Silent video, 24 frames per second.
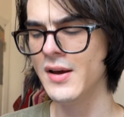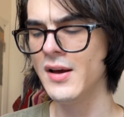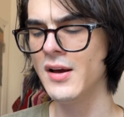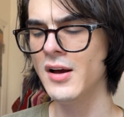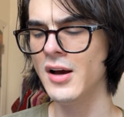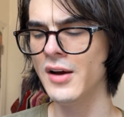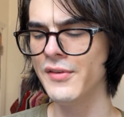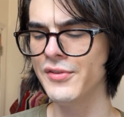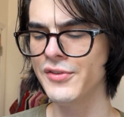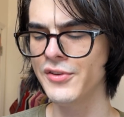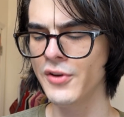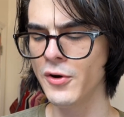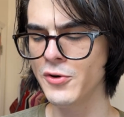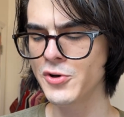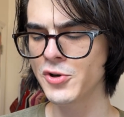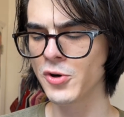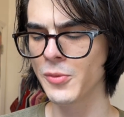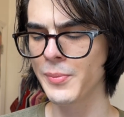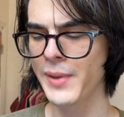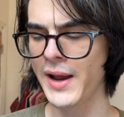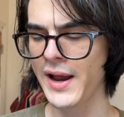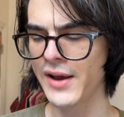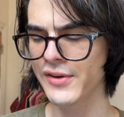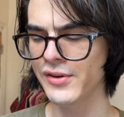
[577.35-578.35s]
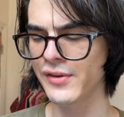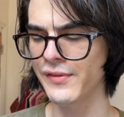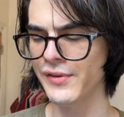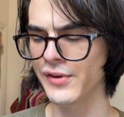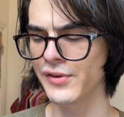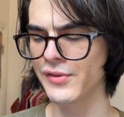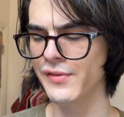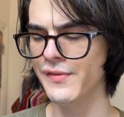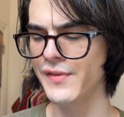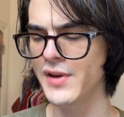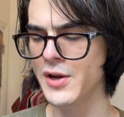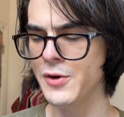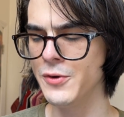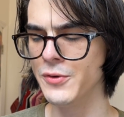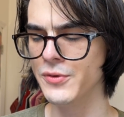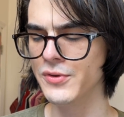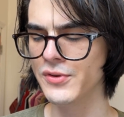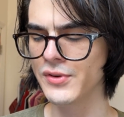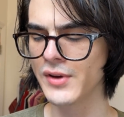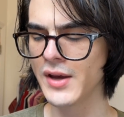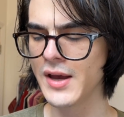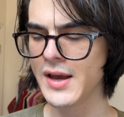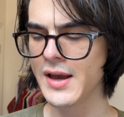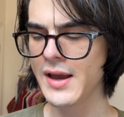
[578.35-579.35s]
of social pacifist views
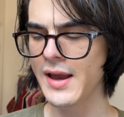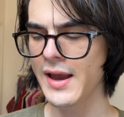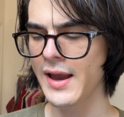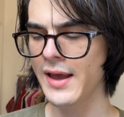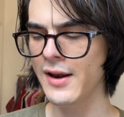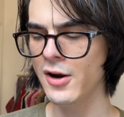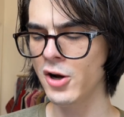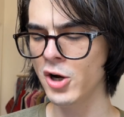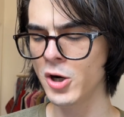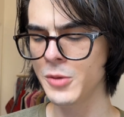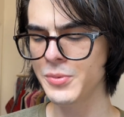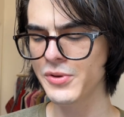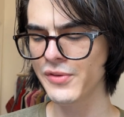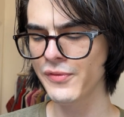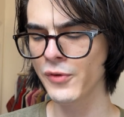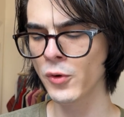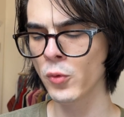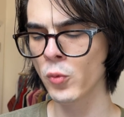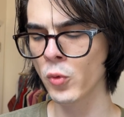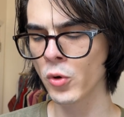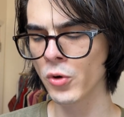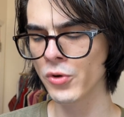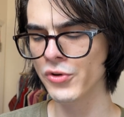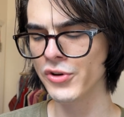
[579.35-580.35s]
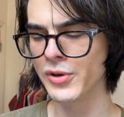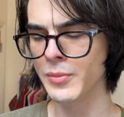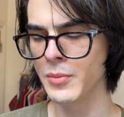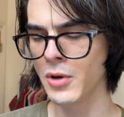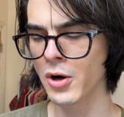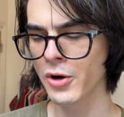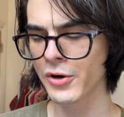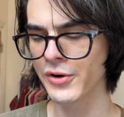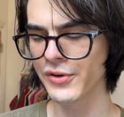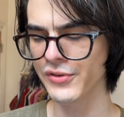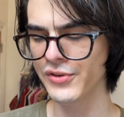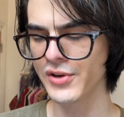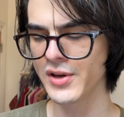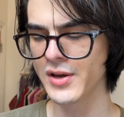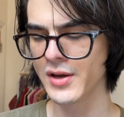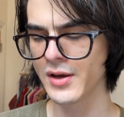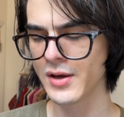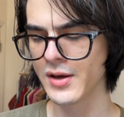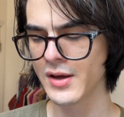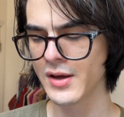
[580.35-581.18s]
and hopes for world democracy.